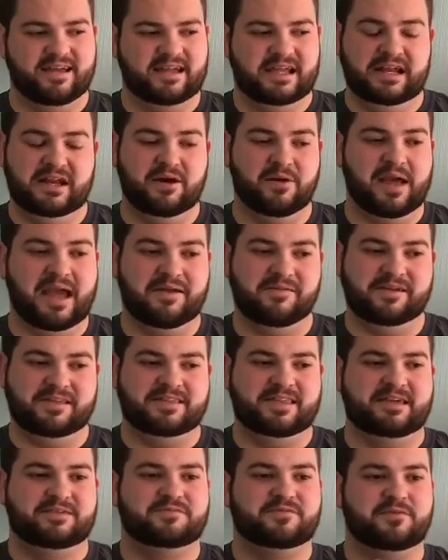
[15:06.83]
You know,
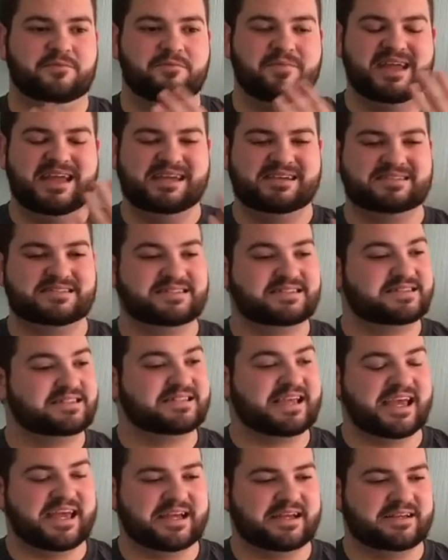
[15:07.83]
everything from being
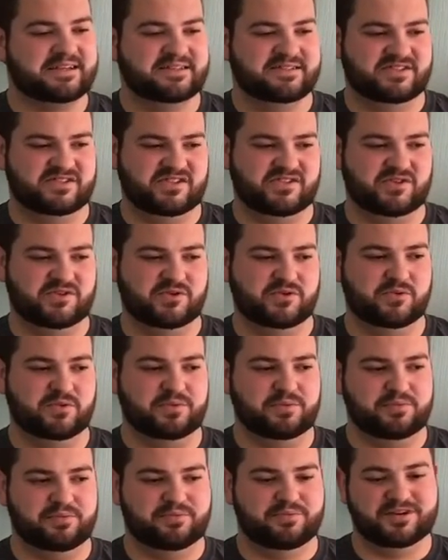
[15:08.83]
sick
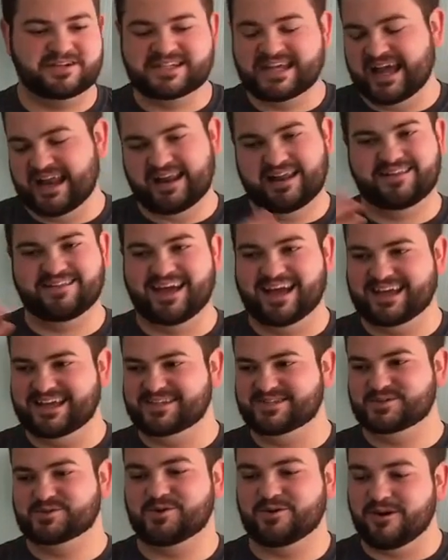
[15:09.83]
to pretending like
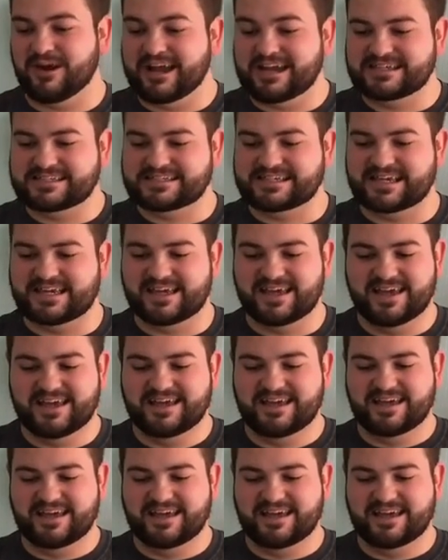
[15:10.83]
he's crazy.